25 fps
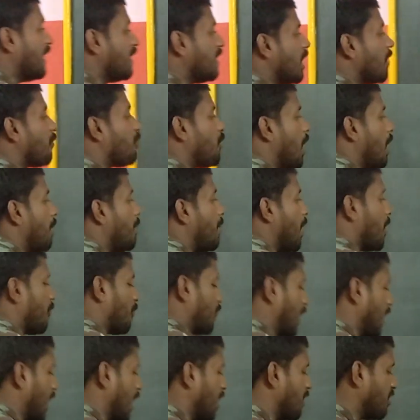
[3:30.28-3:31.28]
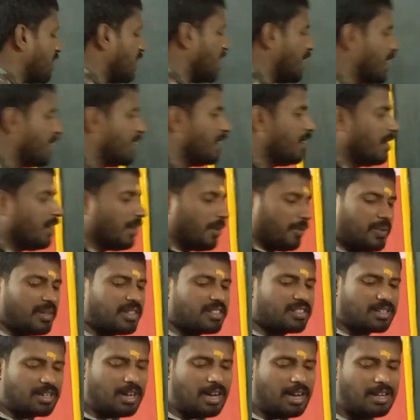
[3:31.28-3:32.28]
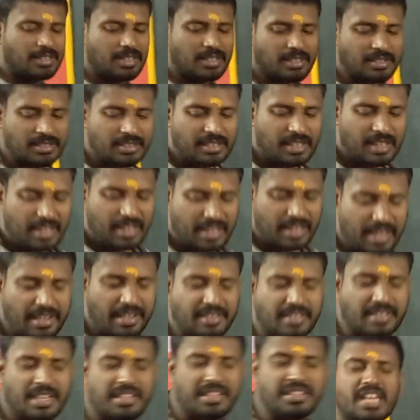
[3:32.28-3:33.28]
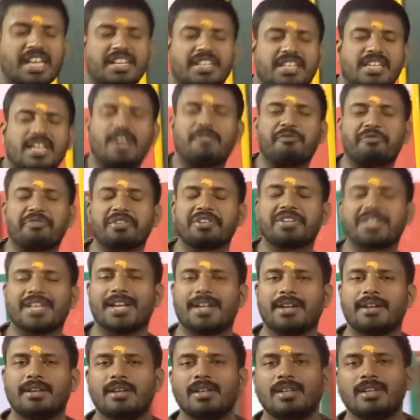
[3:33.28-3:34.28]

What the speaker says: is a form of energy which causes a sensation of vision.